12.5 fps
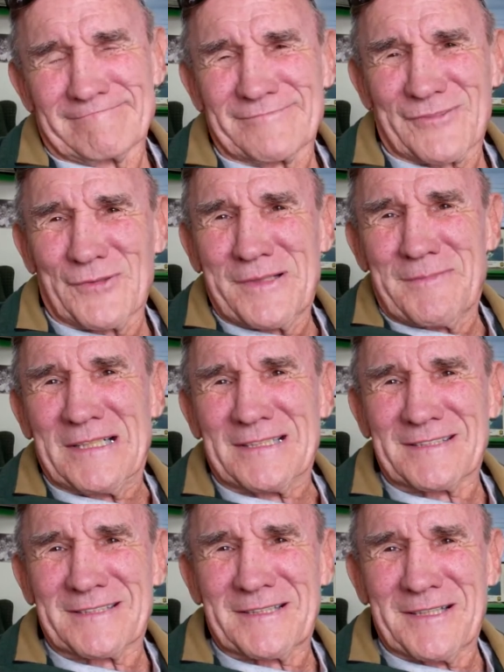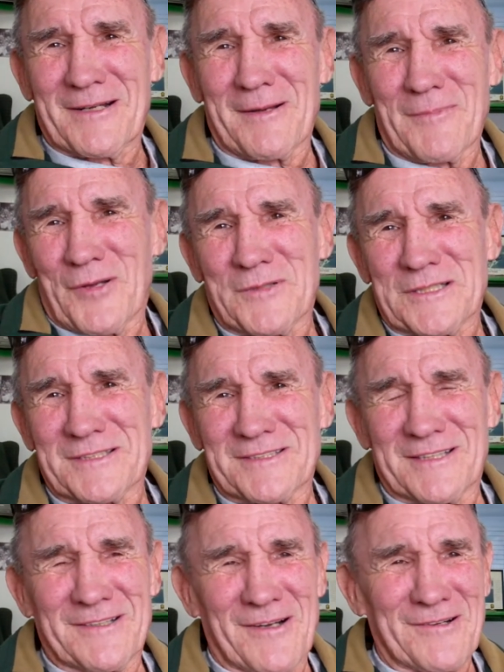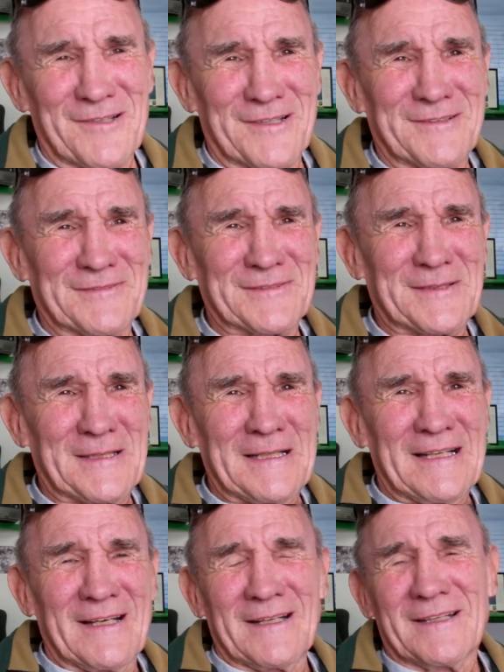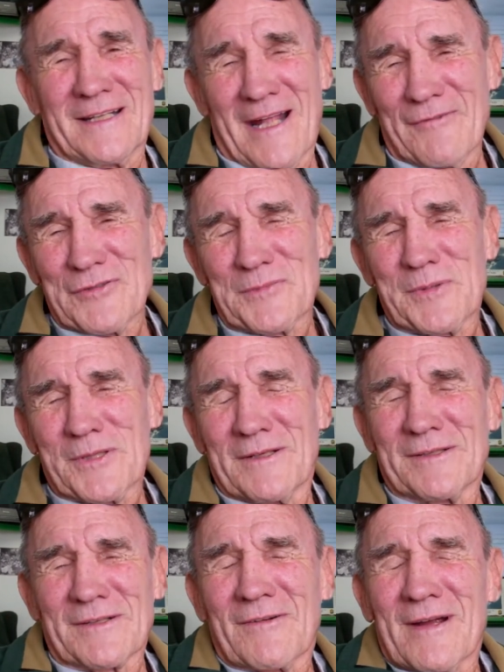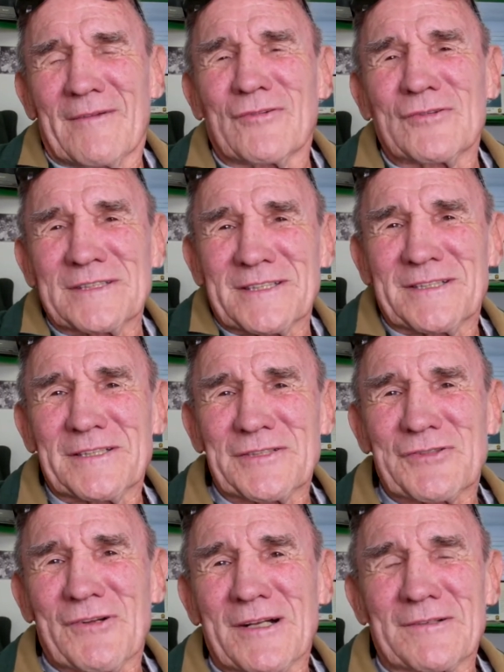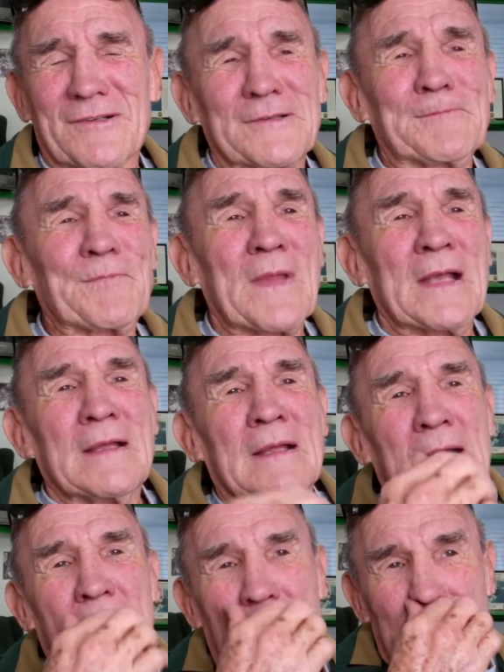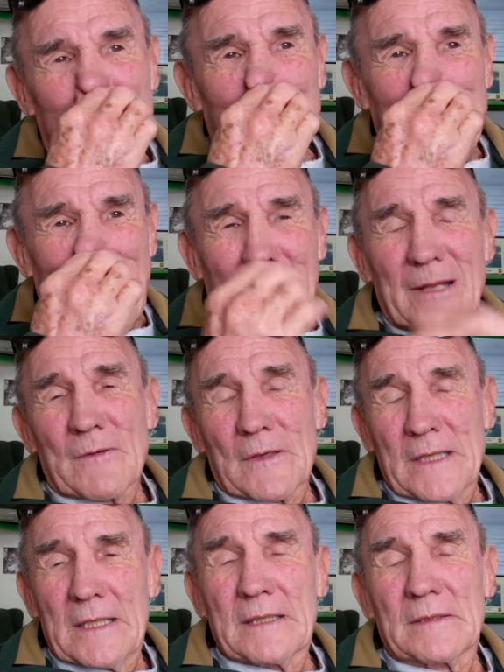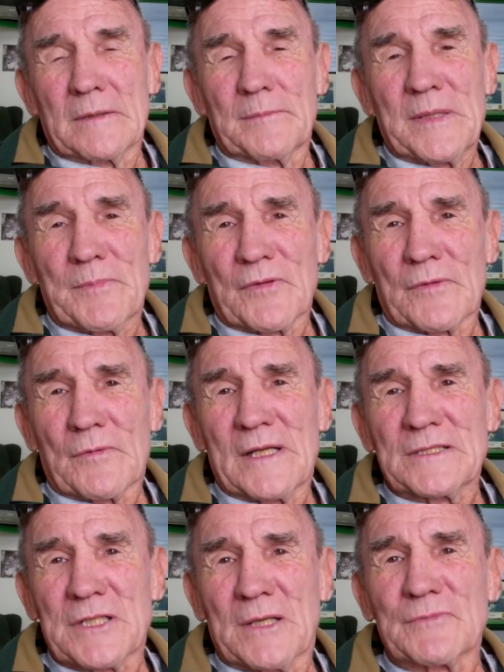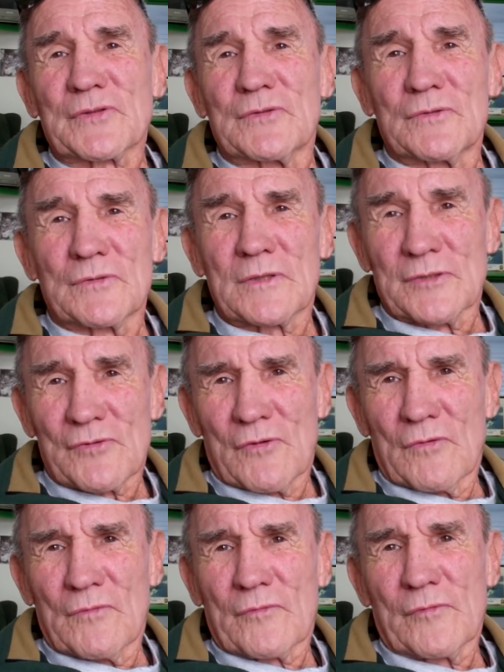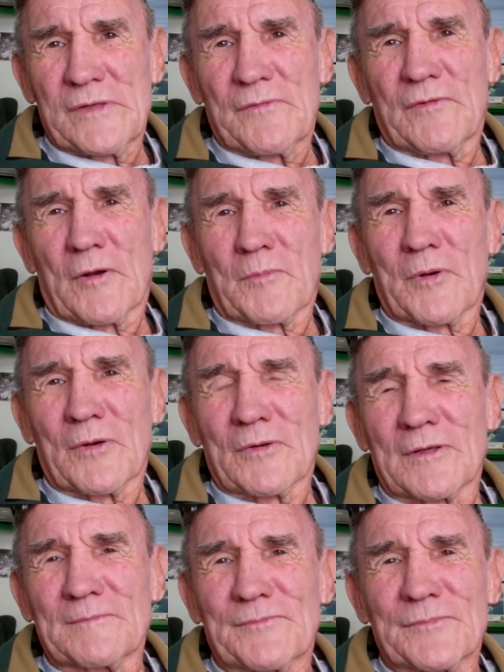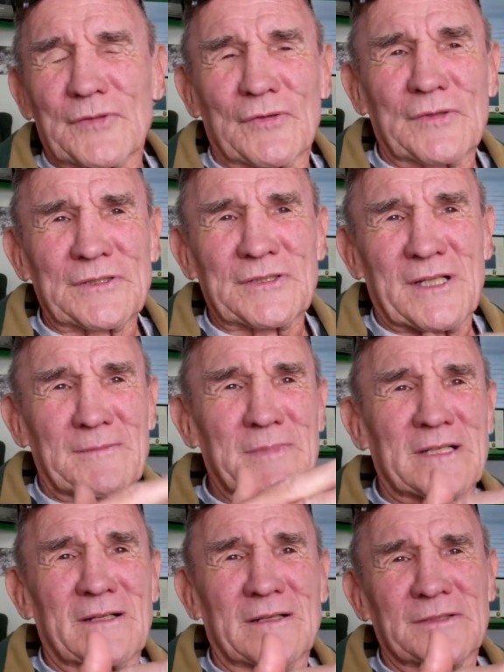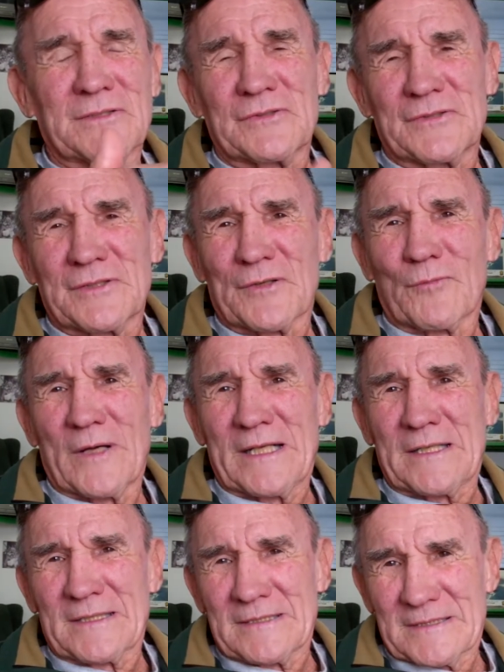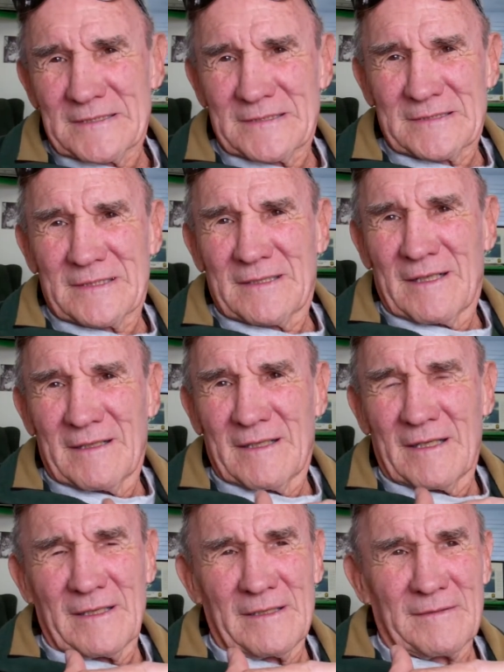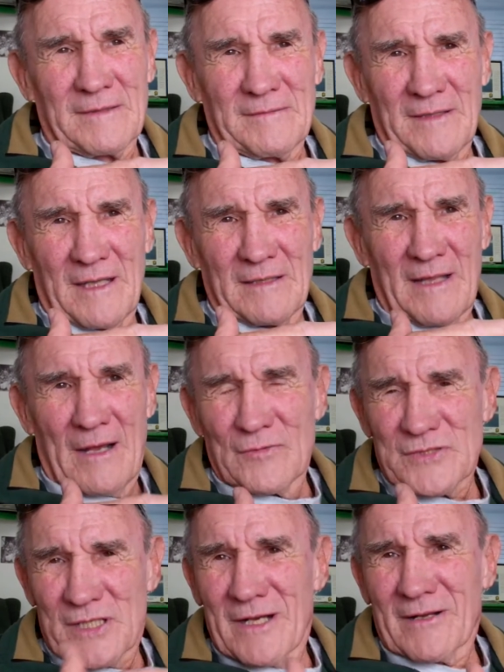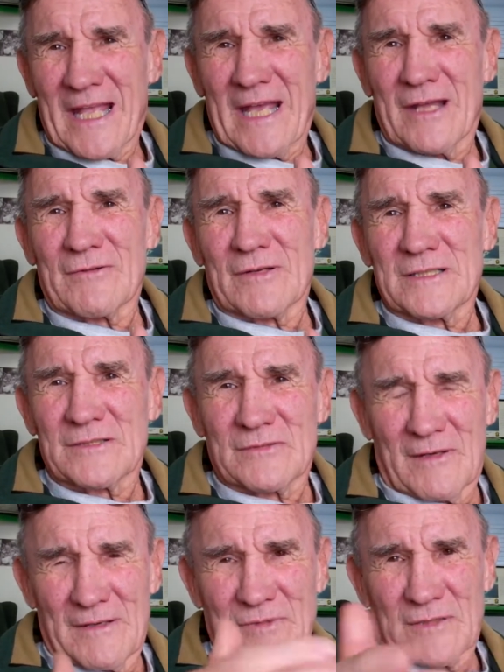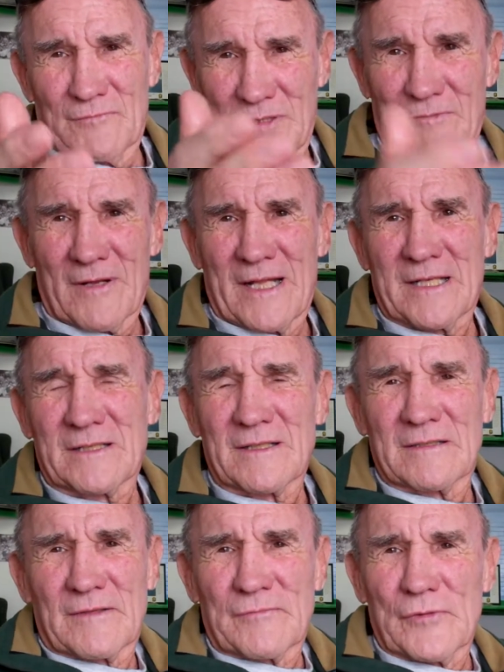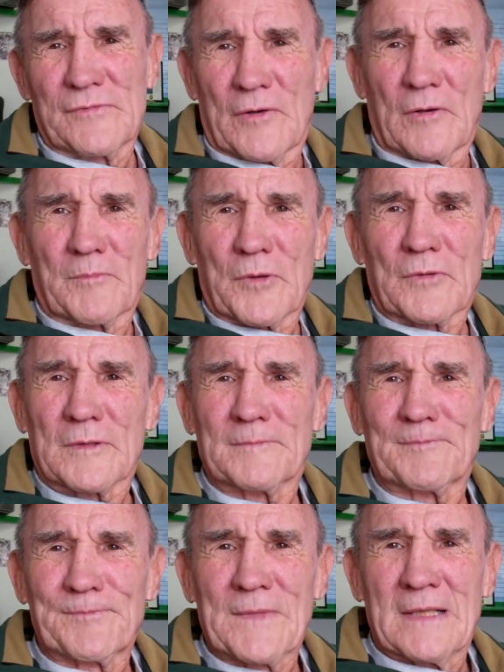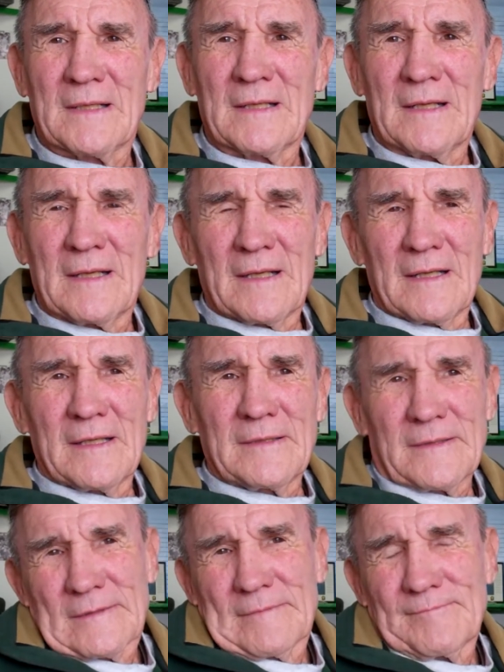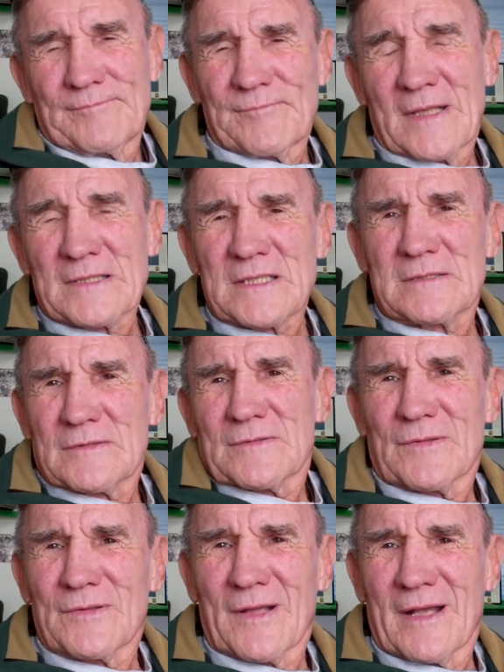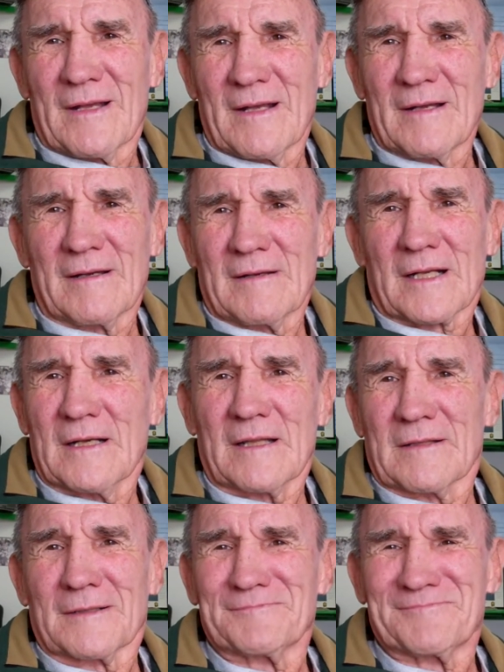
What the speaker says: 3 months in the Army, which is unheard of. And then I was put on the gravel as an instructor. And the cadre, the people that run jump school, control the free fall program. So instead of being on a 2-year waiting list, and I was now cadre, so I went right into the free fall program. And that's how I got there.